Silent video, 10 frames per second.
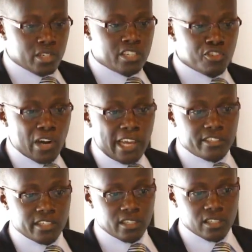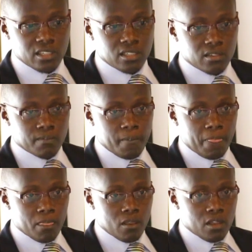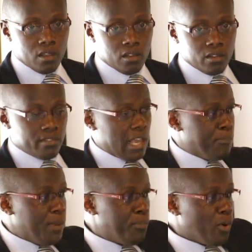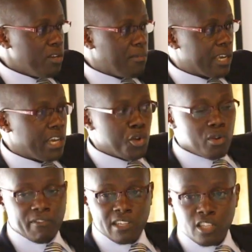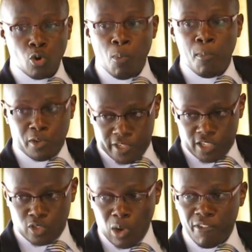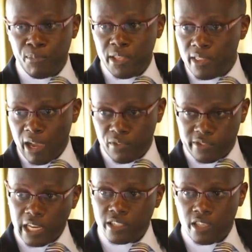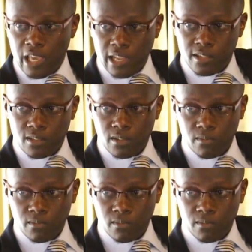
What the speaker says: put it in writing. There are people in Makerere University who boast to have been there for 30 years.